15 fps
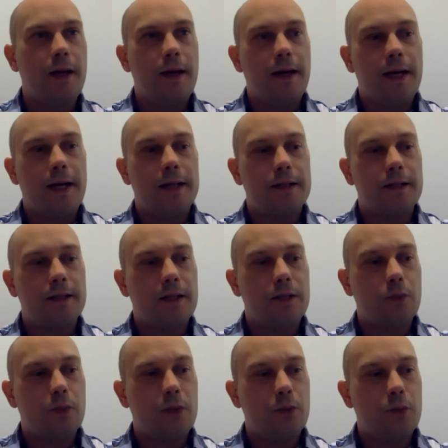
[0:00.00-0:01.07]
And
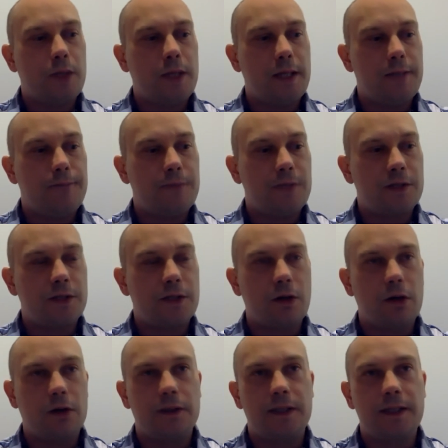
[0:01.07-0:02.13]
when we
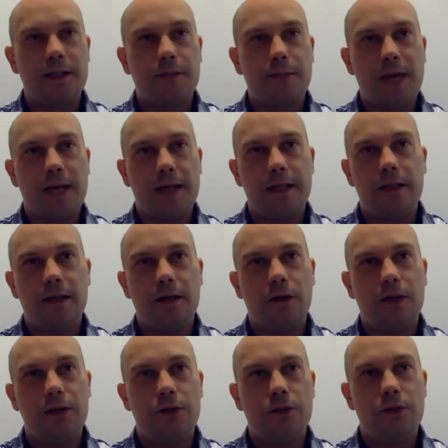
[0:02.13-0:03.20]
start expanding now
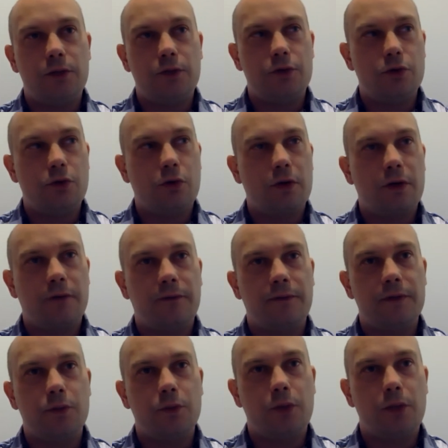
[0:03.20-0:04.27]
into new
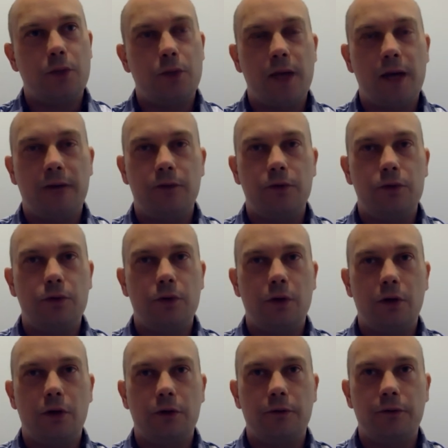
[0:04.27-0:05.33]
geographies, we have to do a
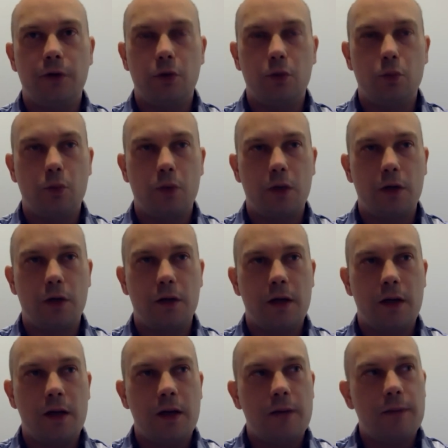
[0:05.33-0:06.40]
lot of homework,
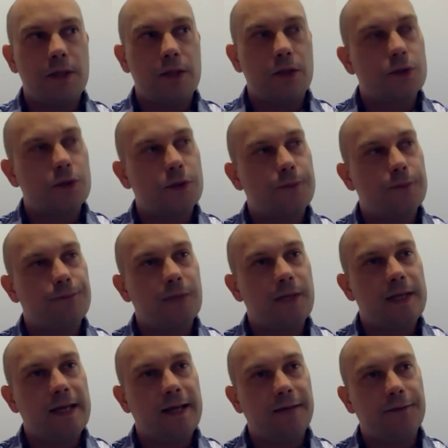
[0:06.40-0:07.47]
because
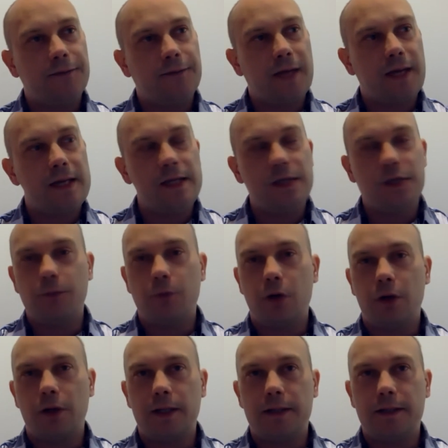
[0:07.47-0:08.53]
in healthcare, each
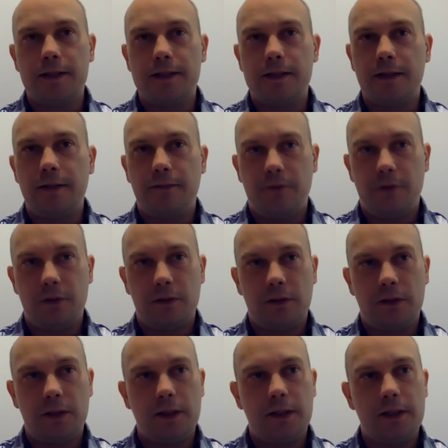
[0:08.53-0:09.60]
market is different.
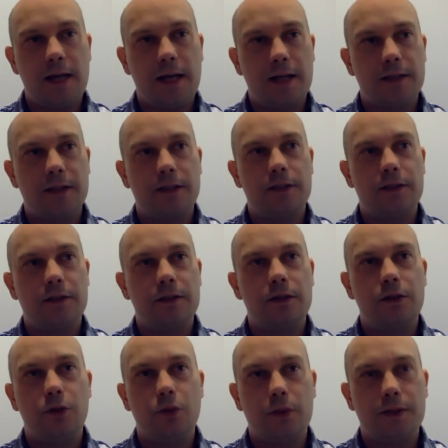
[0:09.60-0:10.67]
It has its
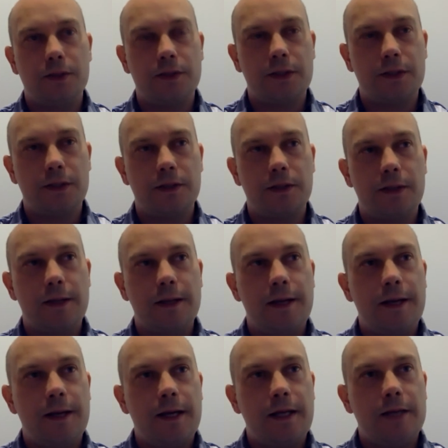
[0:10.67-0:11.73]
nuances.
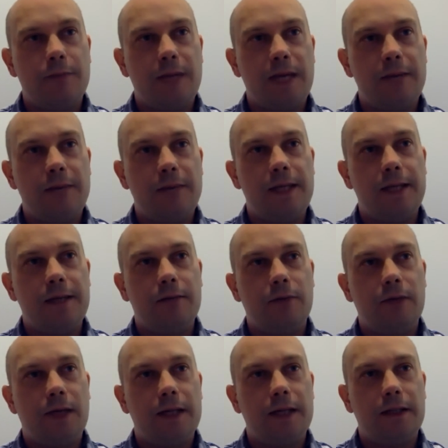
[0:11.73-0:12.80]
It may be
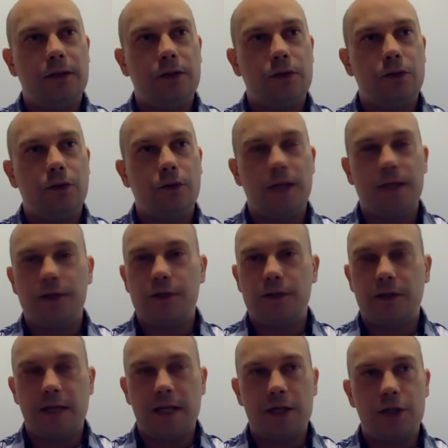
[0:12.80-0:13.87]
related to
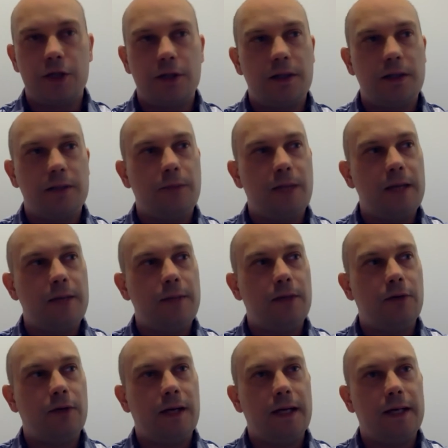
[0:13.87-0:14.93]
legislation. It may be
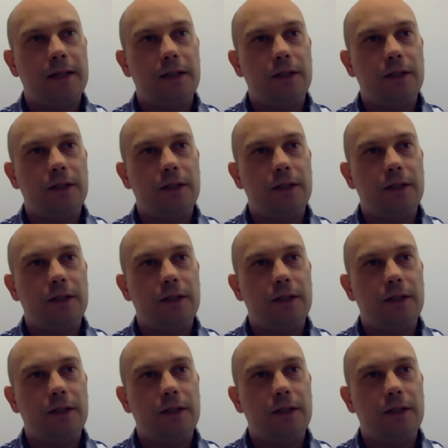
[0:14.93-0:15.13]
related